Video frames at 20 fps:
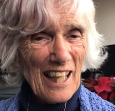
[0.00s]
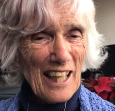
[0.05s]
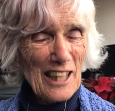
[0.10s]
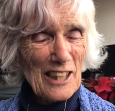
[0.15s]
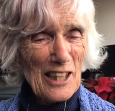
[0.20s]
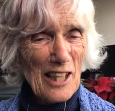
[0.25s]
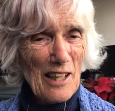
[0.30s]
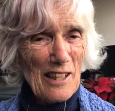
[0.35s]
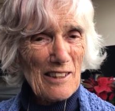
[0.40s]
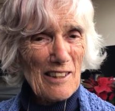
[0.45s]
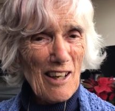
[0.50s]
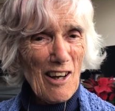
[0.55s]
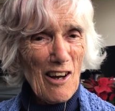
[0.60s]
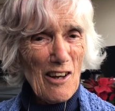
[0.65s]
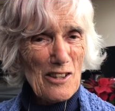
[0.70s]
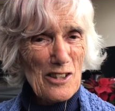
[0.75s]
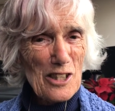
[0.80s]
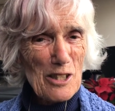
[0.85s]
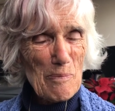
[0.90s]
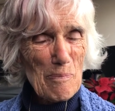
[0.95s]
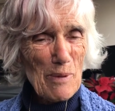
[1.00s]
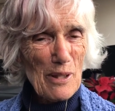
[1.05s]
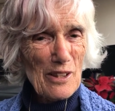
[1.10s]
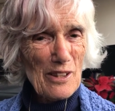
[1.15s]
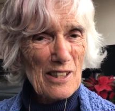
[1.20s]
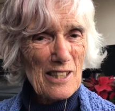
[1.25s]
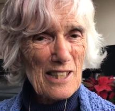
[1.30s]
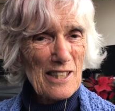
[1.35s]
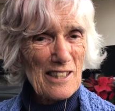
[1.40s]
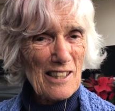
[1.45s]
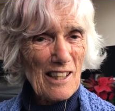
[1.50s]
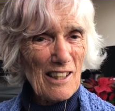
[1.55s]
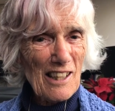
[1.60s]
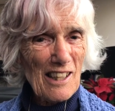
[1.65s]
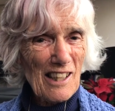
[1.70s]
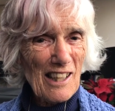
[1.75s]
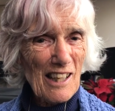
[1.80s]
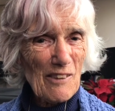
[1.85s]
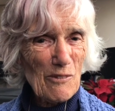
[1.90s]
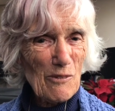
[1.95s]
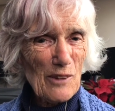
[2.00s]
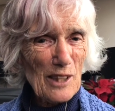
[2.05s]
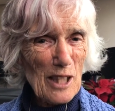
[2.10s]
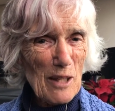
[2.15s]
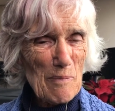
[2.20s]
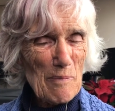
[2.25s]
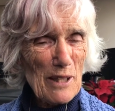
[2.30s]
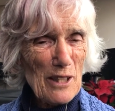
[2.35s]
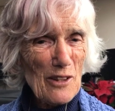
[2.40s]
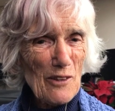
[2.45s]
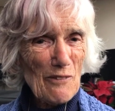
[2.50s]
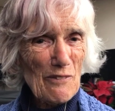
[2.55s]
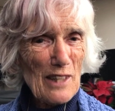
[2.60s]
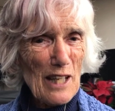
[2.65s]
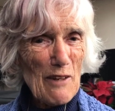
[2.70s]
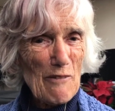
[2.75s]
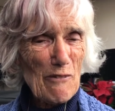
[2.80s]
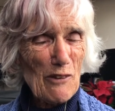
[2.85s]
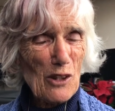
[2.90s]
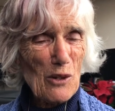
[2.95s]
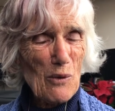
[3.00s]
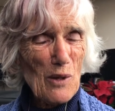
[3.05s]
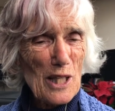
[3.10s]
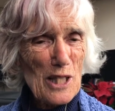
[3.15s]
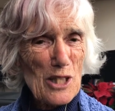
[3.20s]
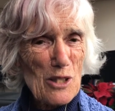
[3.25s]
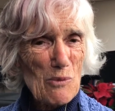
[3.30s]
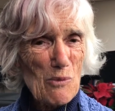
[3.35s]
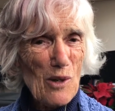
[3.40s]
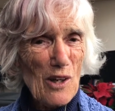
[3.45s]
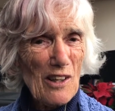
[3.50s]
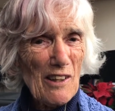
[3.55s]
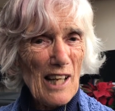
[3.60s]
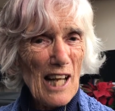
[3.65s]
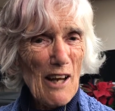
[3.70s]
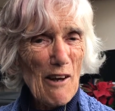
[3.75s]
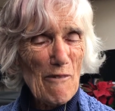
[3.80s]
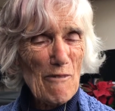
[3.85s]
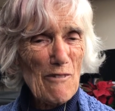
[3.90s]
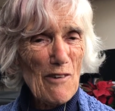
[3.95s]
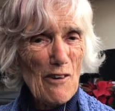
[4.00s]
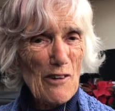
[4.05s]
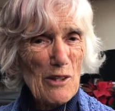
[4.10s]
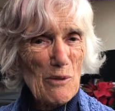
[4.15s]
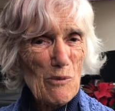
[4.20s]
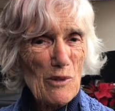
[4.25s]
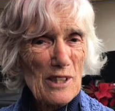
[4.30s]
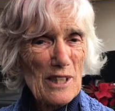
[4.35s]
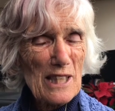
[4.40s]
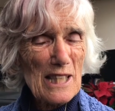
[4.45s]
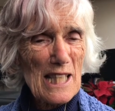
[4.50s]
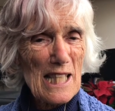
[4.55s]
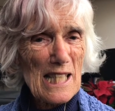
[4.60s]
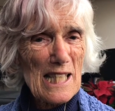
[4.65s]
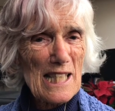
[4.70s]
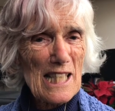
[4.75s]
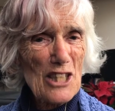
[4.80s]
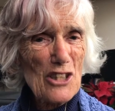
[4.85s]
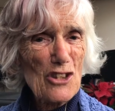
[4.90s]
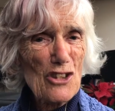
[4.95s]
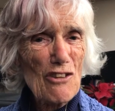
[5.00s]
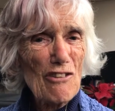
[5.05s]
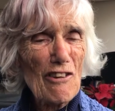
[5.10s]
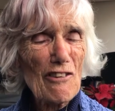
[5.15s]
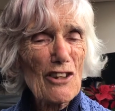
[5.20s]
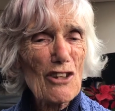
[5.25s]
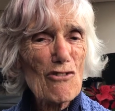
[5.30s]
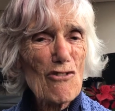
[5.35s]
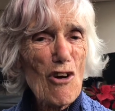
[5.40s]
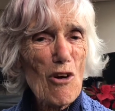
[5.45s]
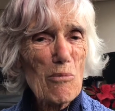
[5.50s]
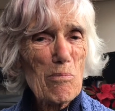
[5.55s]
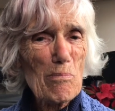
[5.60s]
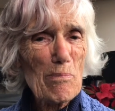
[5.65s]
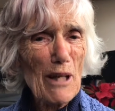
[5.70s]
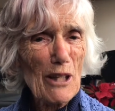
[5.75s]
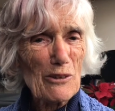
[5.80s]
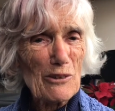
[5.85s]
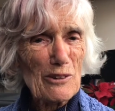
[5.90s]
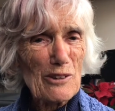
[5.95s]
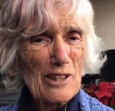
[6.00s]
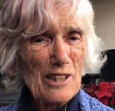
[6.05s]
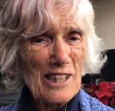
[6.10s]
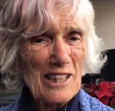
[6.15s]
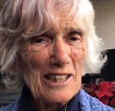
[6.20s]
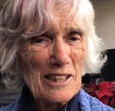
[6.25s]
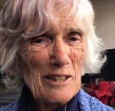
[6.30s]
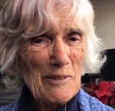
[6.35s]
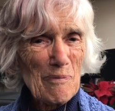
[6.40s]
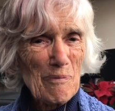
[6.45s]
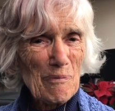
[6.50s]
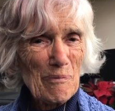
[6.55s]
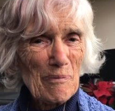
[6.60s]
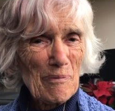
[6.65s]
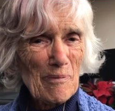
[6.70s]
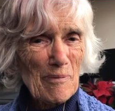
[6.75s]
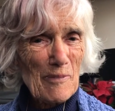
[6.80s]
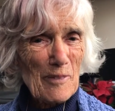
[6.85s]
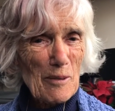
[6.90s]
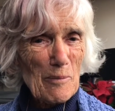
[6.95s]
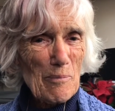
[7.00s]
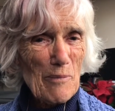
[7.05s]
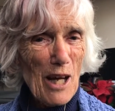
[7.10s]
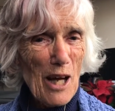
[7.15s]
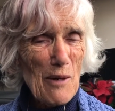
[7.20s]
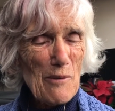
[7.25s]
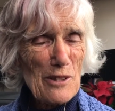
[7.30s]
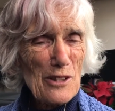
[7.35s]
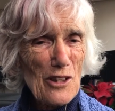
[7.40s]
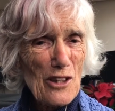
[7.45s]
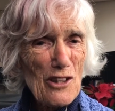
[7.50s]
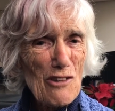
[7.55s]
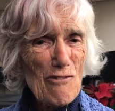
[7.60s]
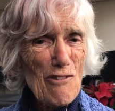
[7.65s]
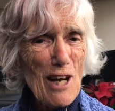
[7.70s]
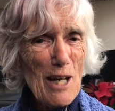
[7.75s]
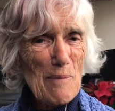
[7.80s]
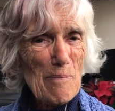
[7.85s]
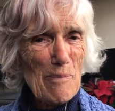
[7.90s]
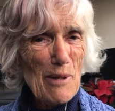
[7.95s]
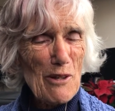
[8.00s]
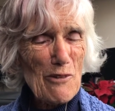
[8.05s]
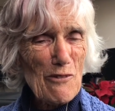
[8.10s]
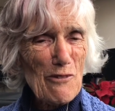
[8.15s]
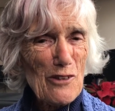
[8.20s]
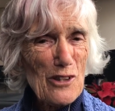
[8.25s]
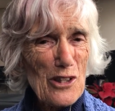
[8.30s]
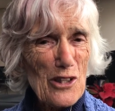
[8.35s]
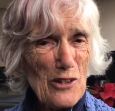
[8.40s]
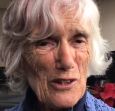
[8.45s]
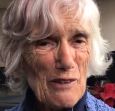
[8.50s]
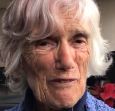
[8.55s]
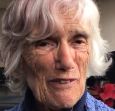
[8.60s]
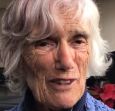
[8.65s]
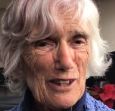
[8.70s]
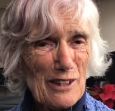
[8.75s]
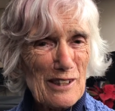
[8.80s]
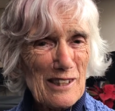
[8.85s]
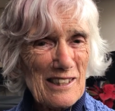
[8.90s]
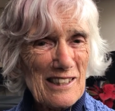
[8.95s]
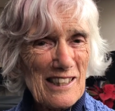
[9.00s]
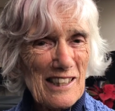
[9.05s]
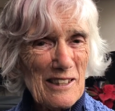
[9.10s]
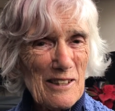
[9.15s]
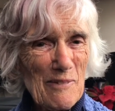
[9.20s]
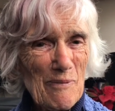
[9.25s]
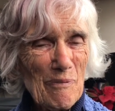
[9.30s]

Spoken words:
and I asked the purser when I'd been on there for quite a while how far it was, and he said, "You're on the wrong boat." But I was on the right boat for the universe.